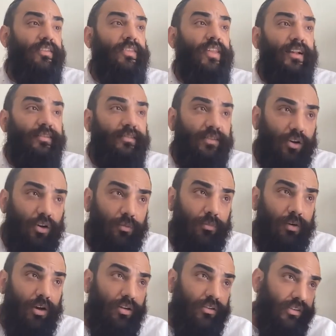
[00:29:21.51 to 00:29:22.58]
And that's Yom
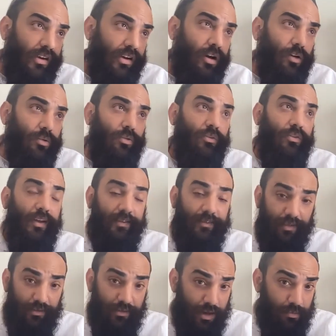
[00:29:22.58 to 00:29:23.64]
HaZikaron, that's
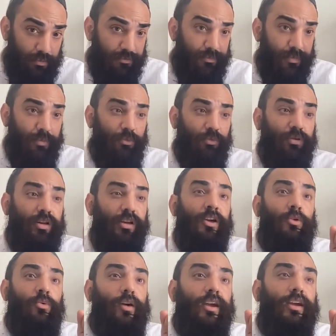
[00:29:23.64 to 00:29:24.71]
the time of memory,
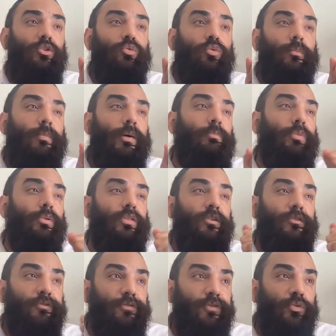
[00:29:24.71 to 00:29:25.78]
where I can remember
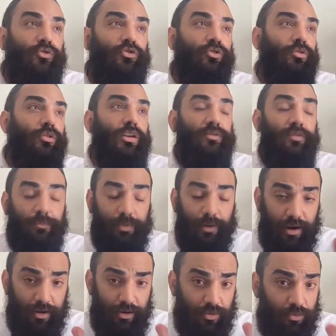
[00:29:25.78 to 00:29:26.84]
the future even
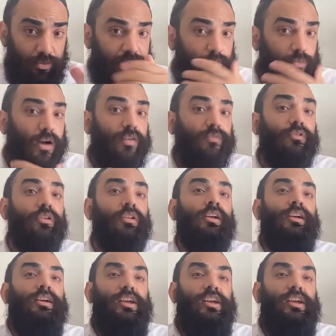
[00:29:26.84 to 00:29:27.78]
prior to its arrival,